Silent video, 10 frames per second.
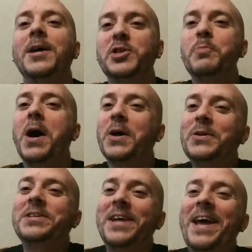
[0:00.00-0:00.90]

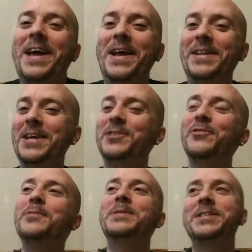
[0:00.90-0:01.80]
smiled. And this
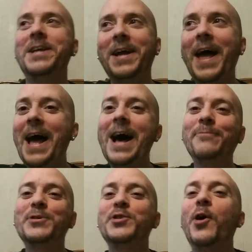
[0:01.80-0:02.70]
film is like
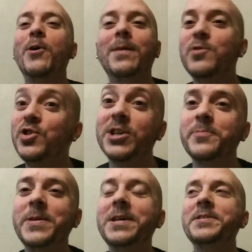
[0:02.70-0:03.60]
half a star up
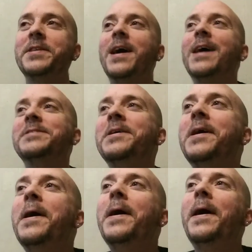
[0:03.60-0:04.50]
just because of that.
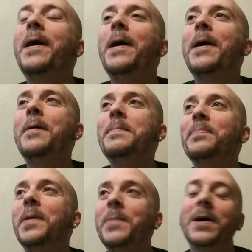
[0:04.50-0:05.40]

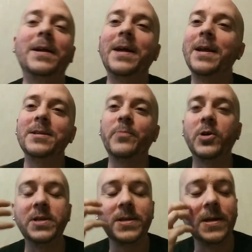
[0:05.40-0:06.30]
I'm not going to get into
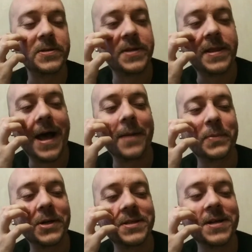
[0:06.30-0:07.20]
more details than
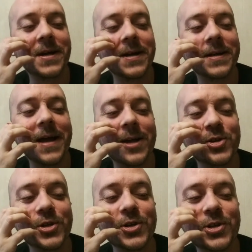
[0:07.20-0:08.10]
that, but yeah,
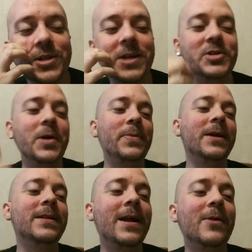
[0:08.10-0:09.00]
she does
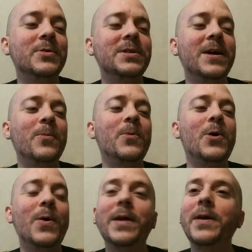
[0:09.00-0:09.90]
something that I was like,
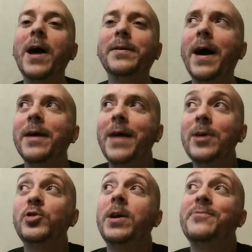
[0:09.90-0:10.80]
whoa, I
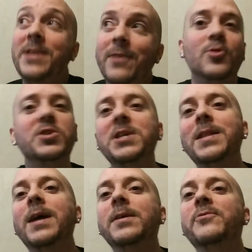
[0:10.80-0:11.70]
actually have never
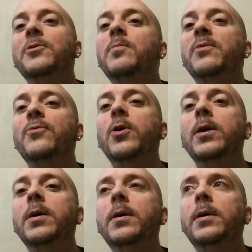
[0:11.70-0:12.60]
seen that in a film before,